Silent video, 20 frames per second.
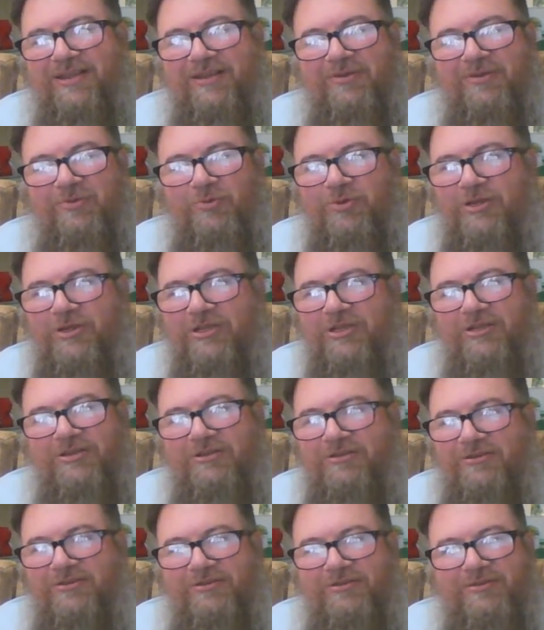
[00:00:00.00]

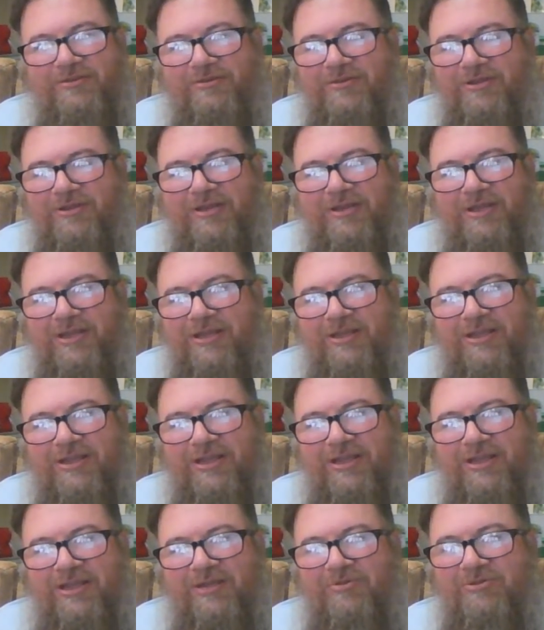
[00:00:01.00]
we
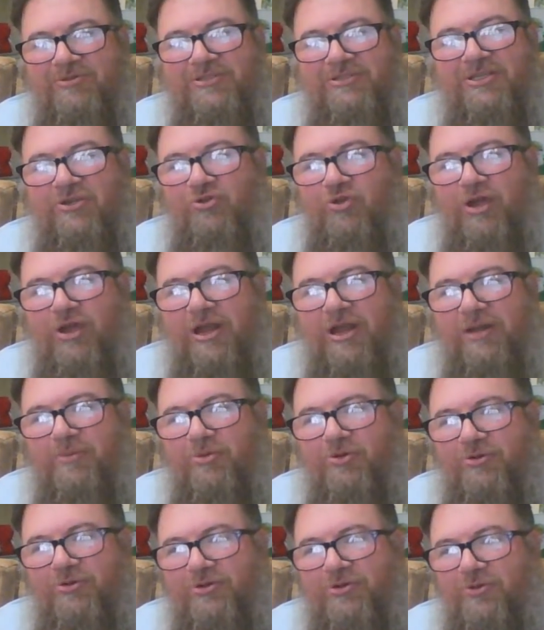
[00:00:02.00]
it was
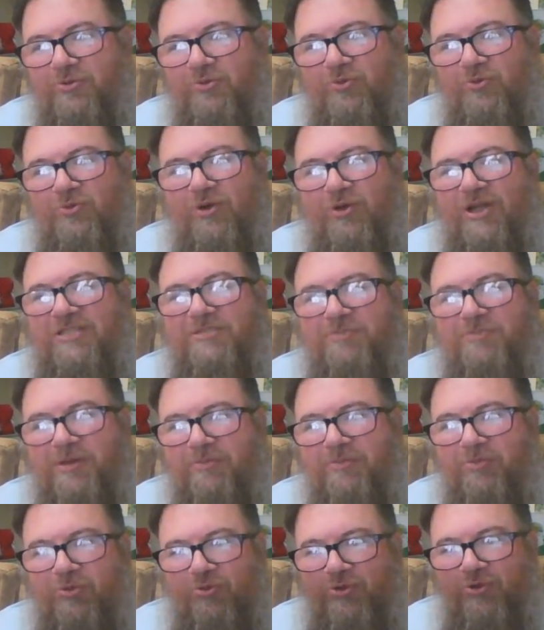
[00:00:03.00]
incredible to watch
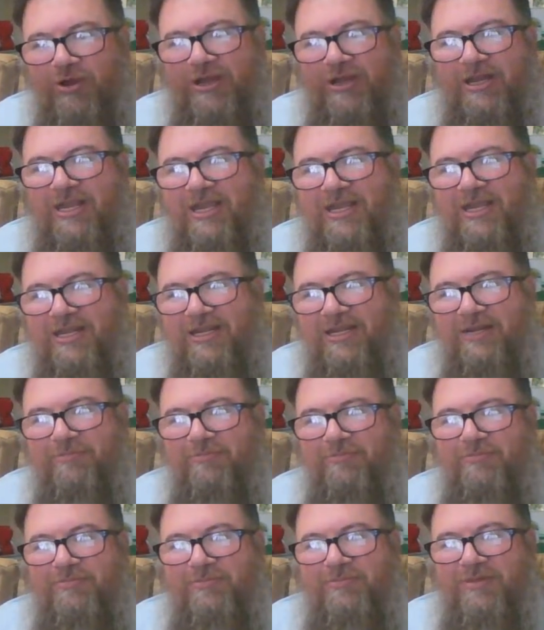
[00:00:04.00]
people run
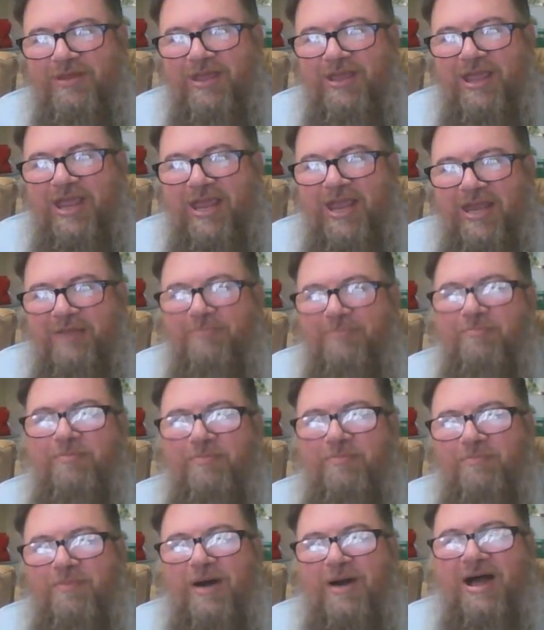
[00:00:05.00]
in
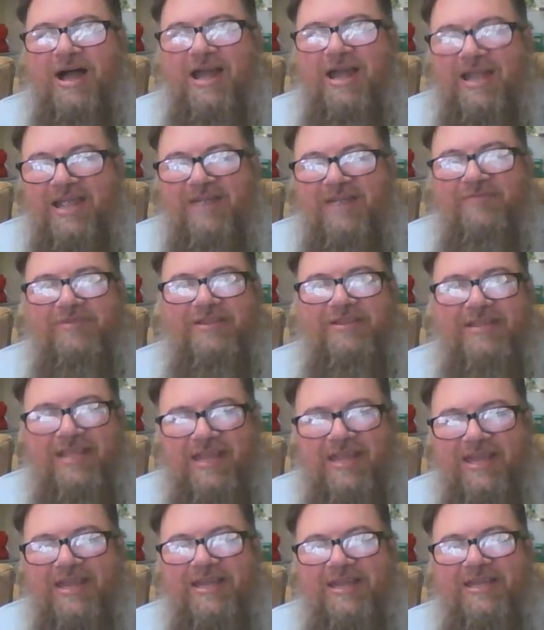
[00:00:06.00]
and buy
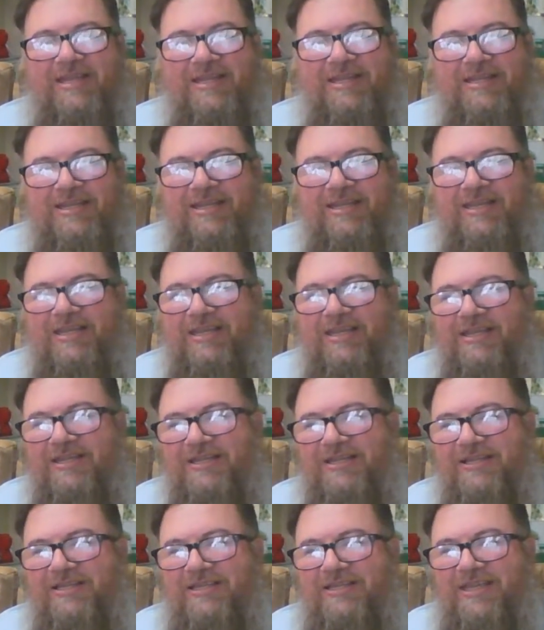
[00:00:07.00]
everything
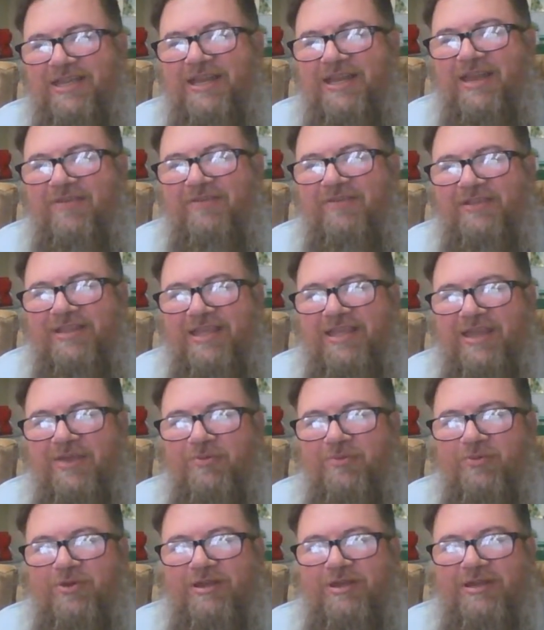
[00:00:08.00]
and get
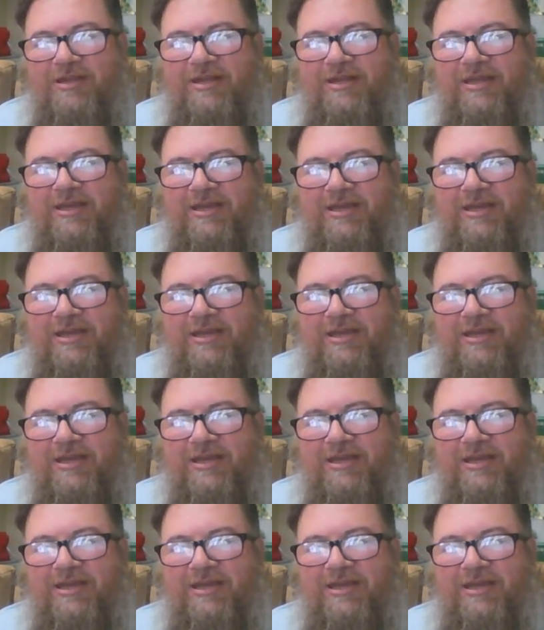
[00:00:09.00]
everything when